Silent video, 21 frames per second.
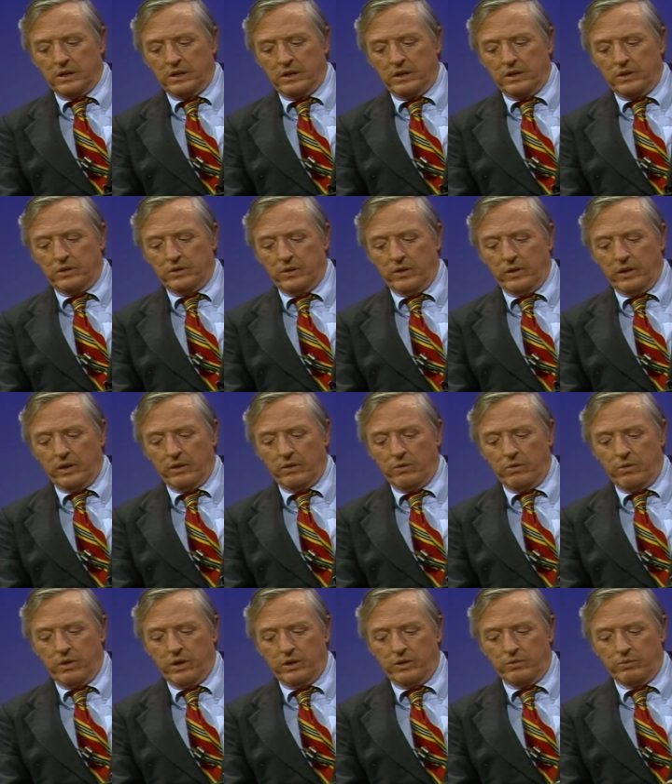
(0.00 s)
concerning
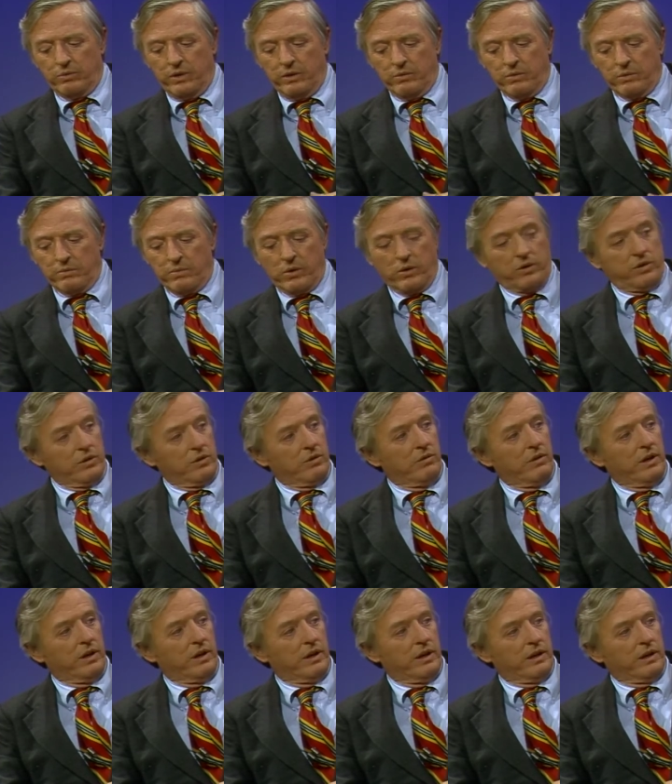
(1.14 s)
which we would both
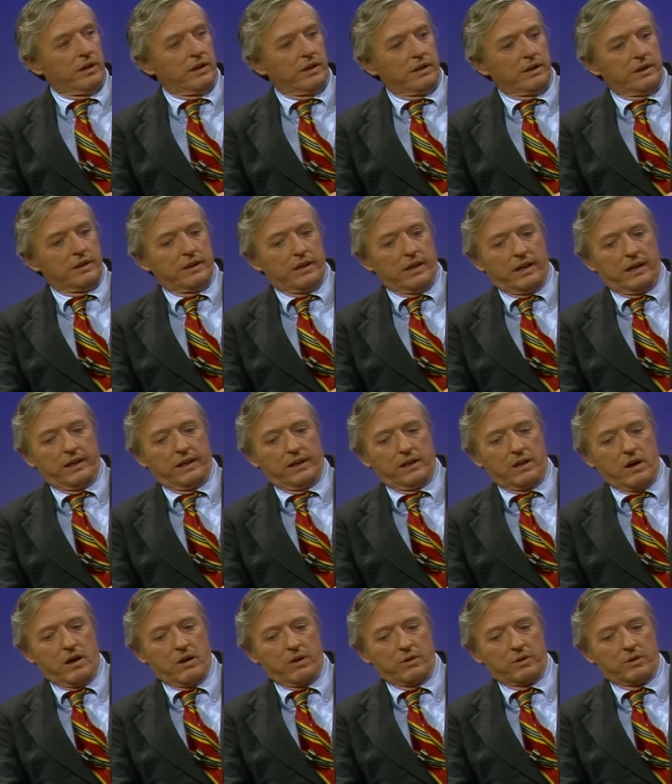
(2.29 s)
agree that a
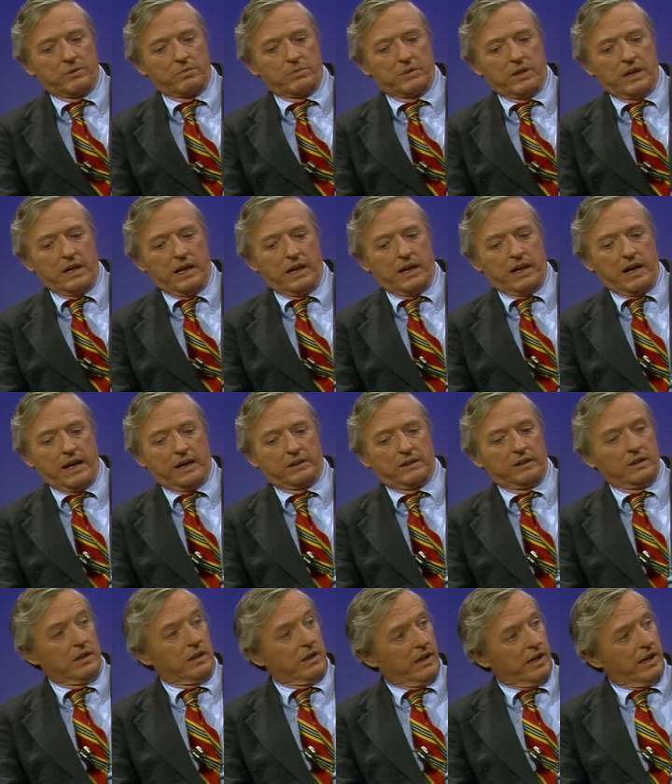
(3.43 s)
congressman had acted
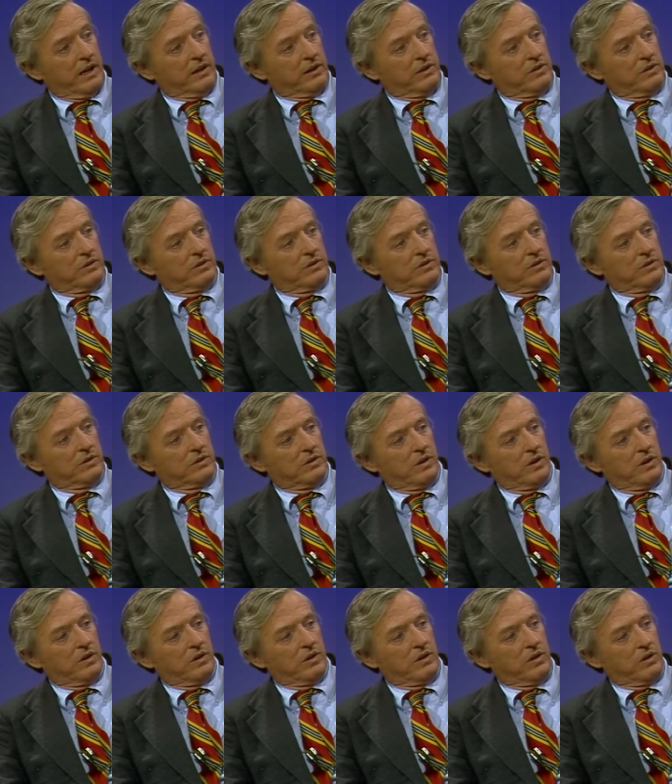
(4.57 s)
against
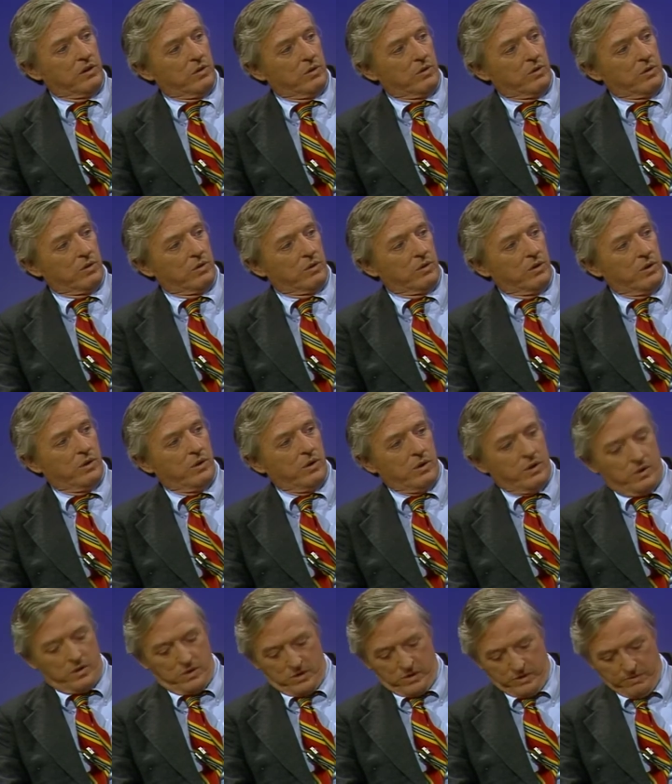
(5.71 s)
uh, the law.
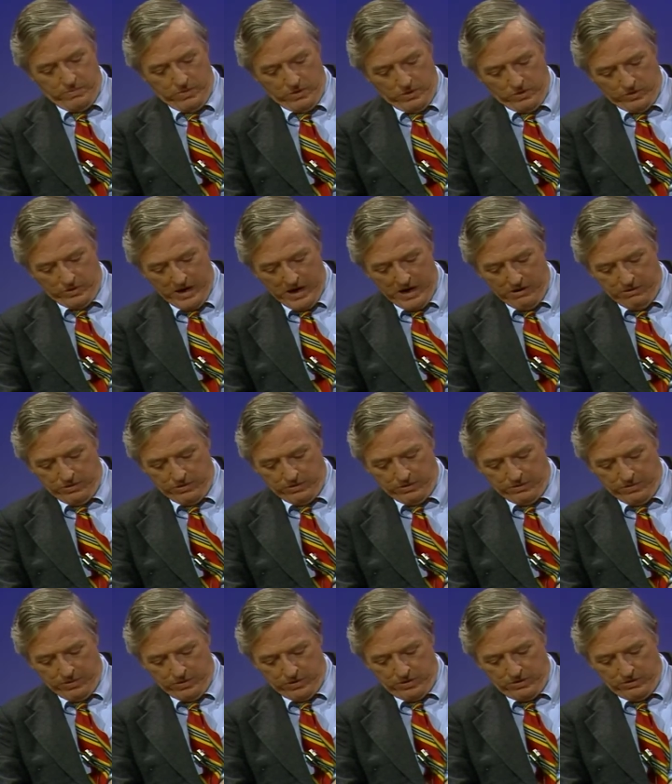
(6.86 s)
Suppose I were to
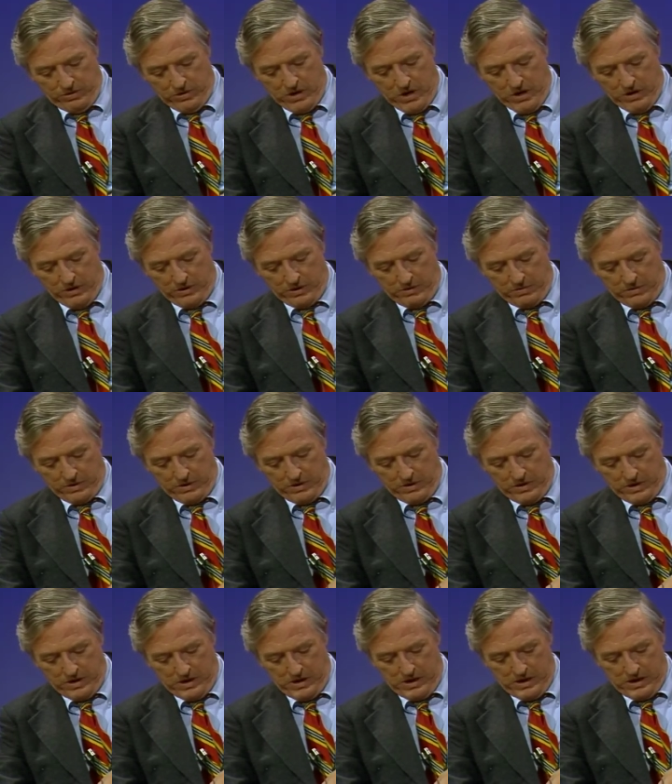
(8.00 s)
approach you, a congressman,
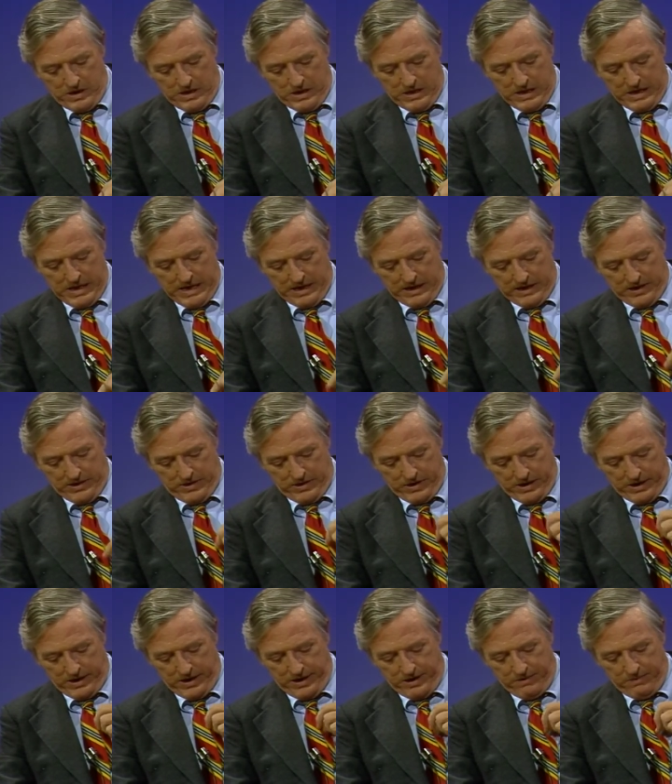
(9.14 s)
and
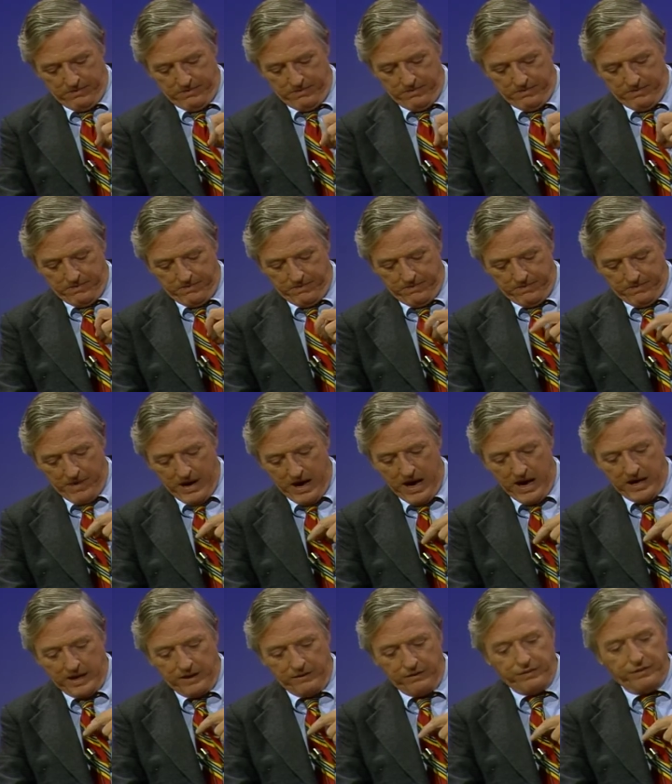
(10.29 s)
say, I'll
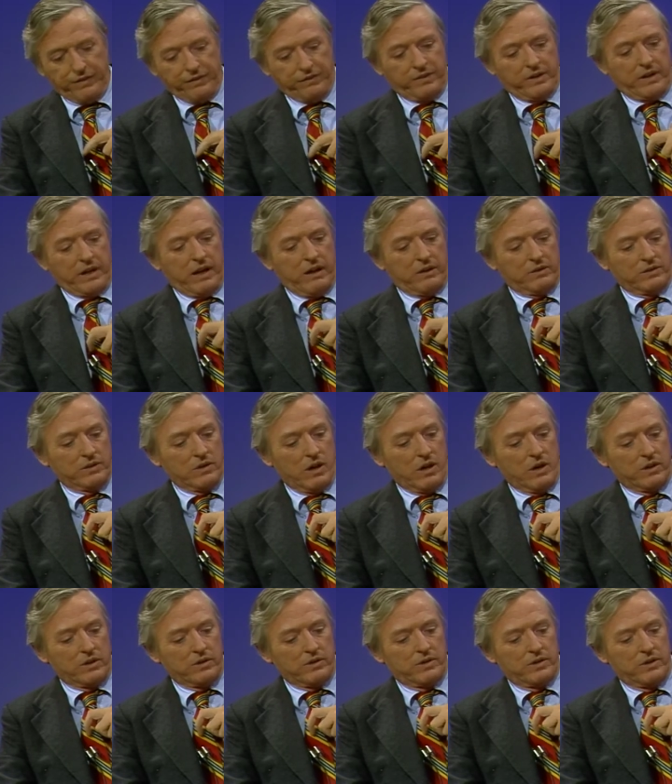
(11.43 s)
give you
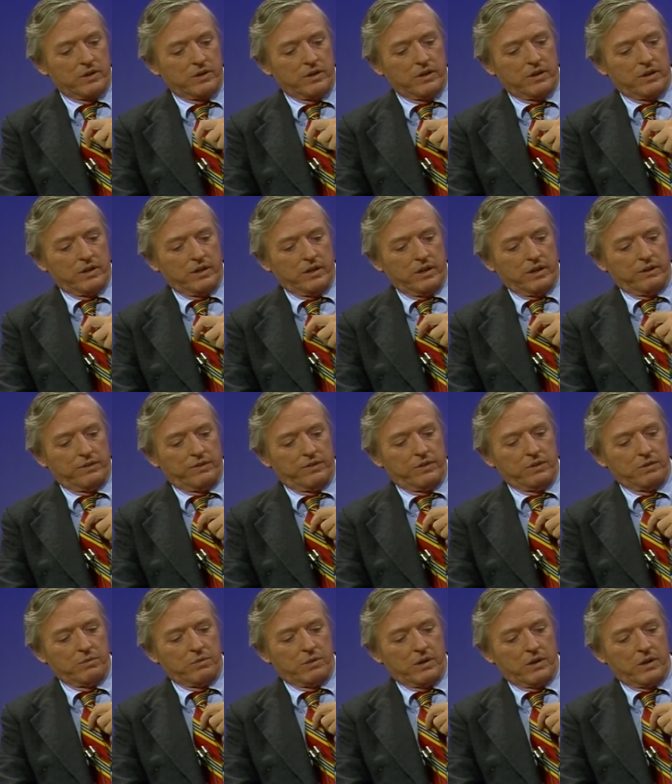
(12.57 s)
$50,000 if
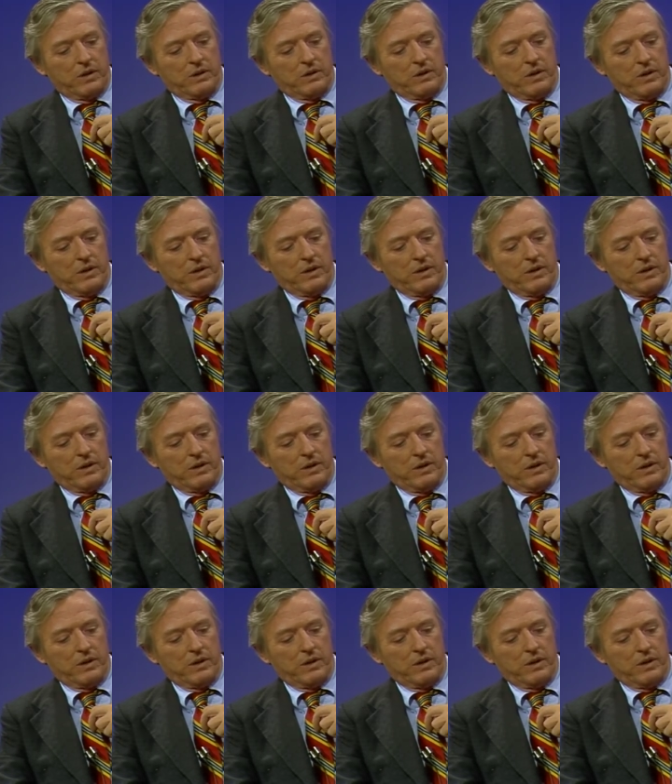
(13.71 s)
you will